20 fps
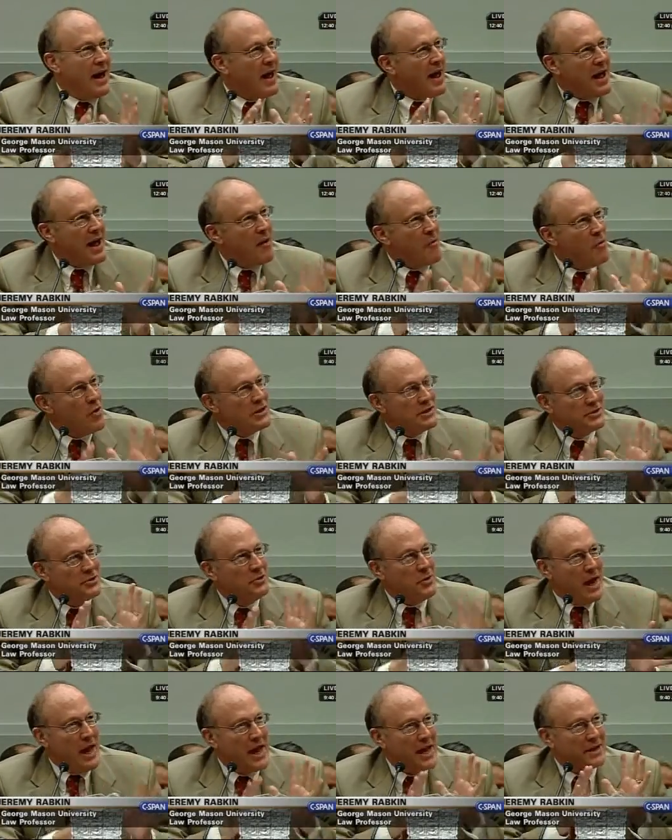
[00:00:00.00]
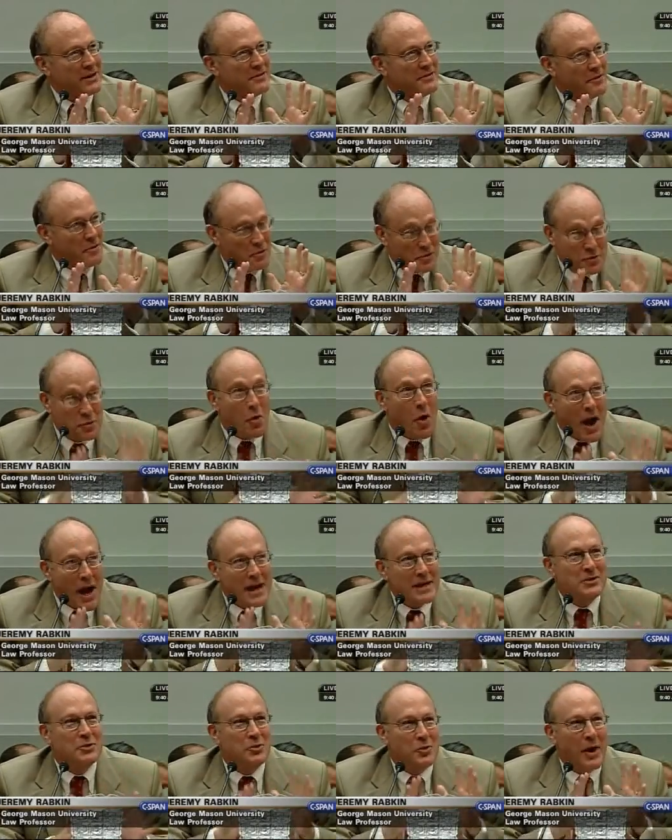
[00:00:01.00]
I want to add, or
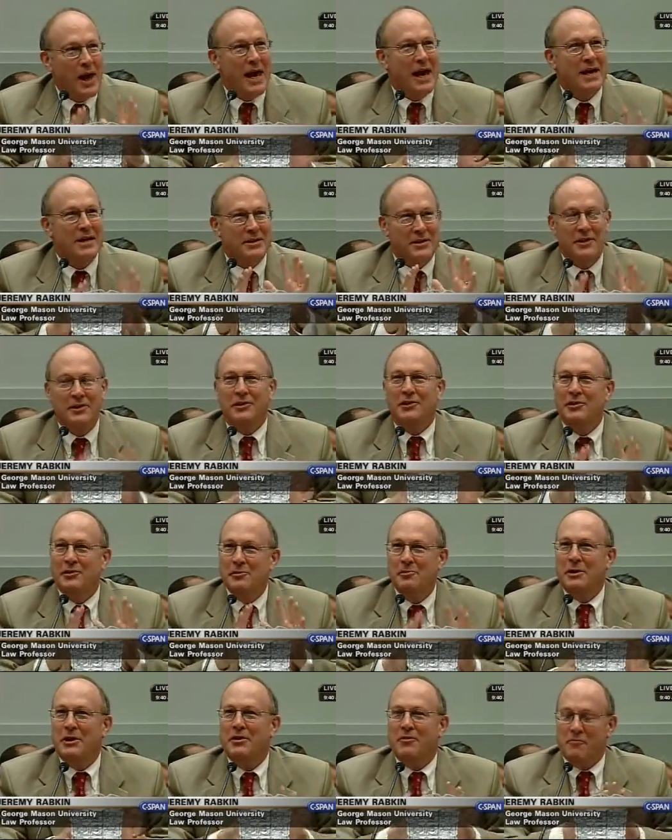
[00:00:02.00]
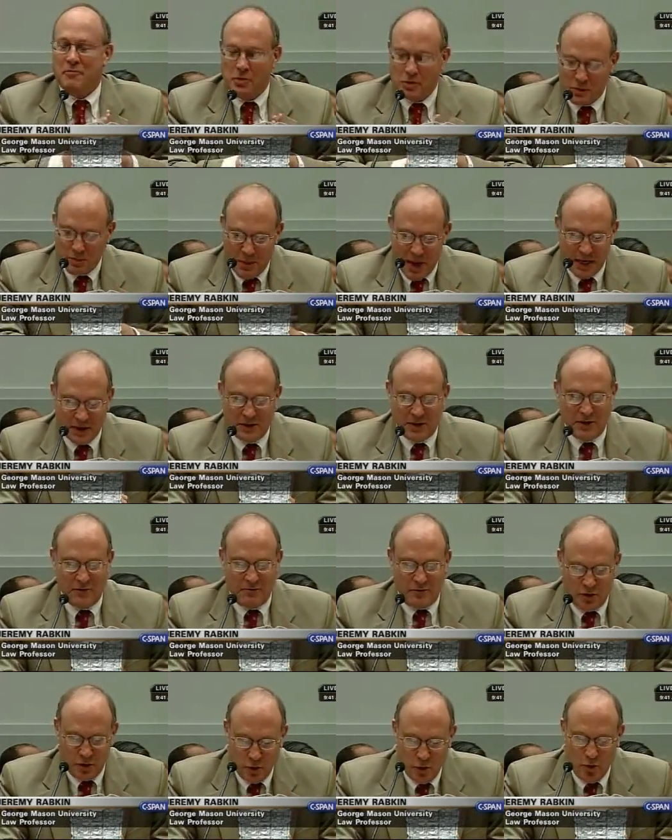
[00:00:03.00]
try to add, a little bit of
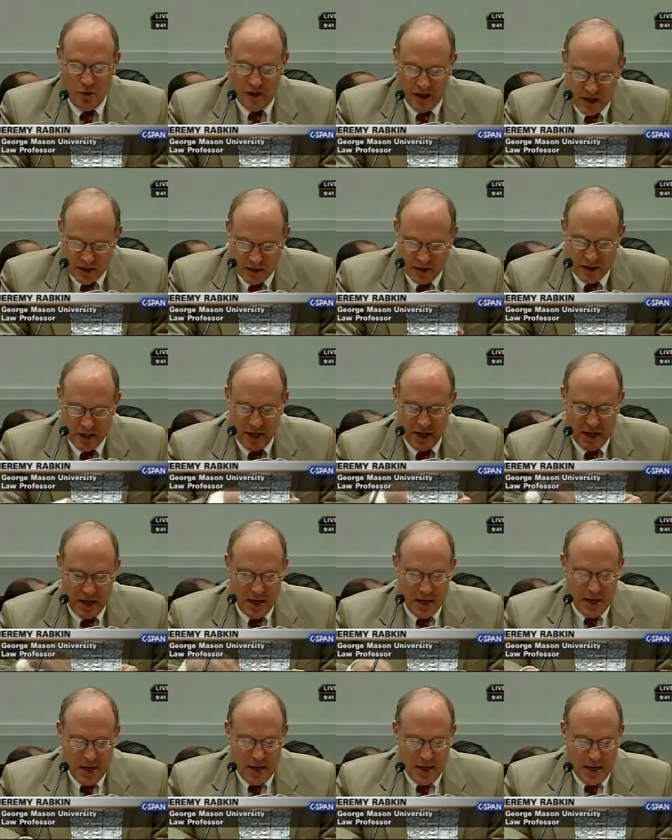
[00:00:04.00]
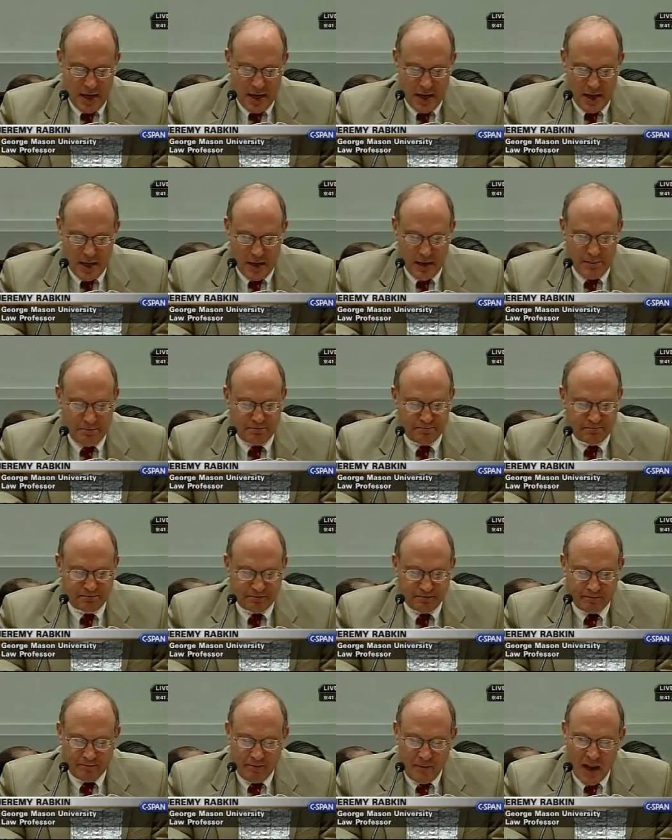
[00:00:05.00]
perspective to this. I
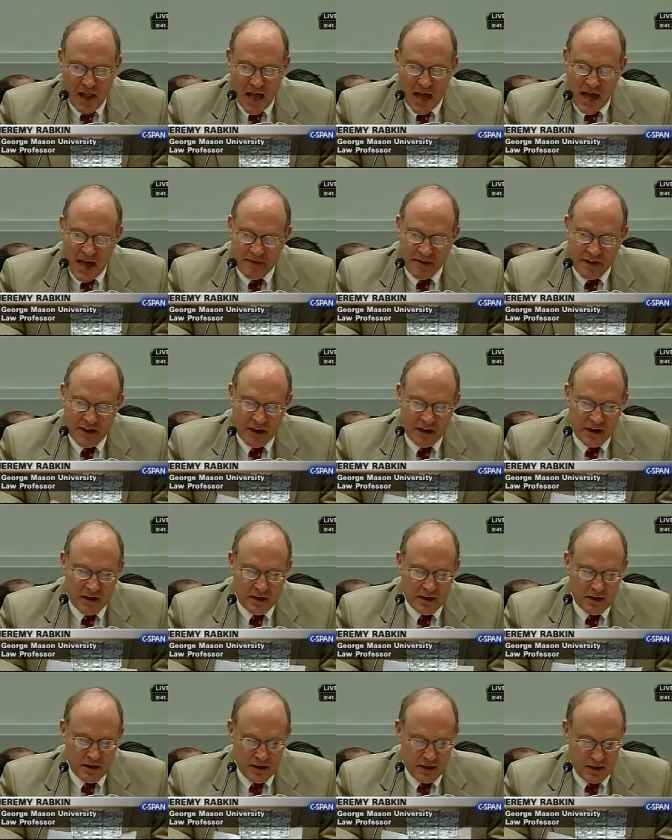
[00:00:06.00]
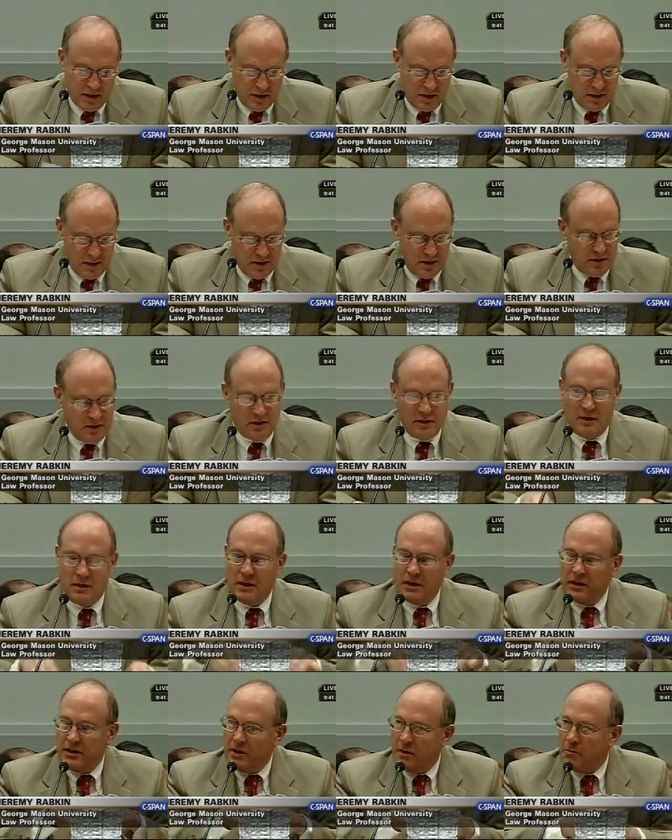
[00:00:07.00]
think
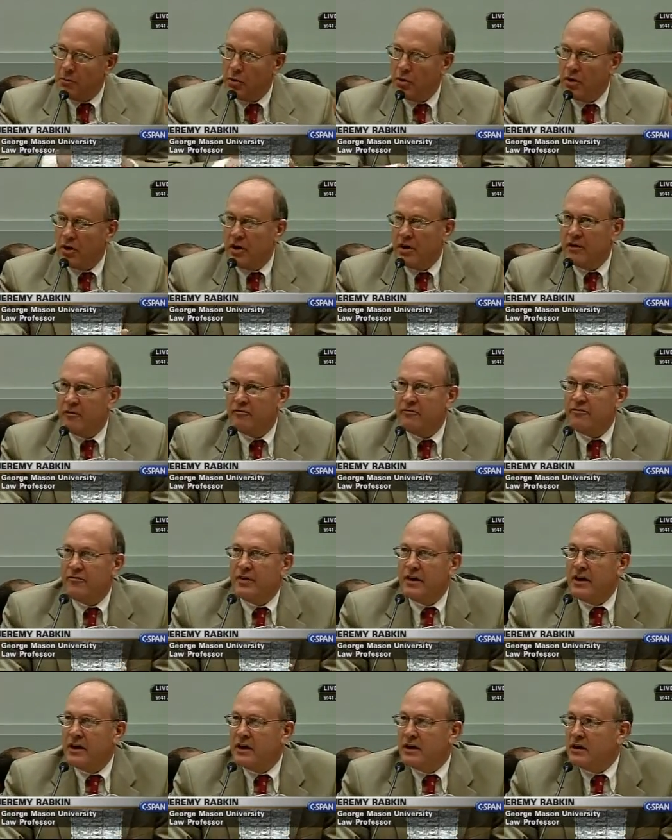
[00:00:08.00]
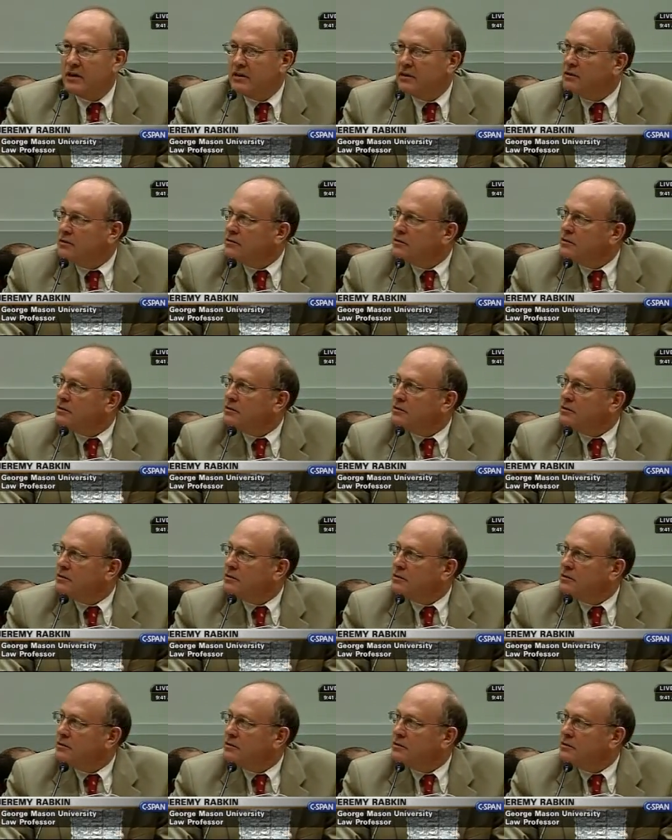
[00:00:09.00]
a number of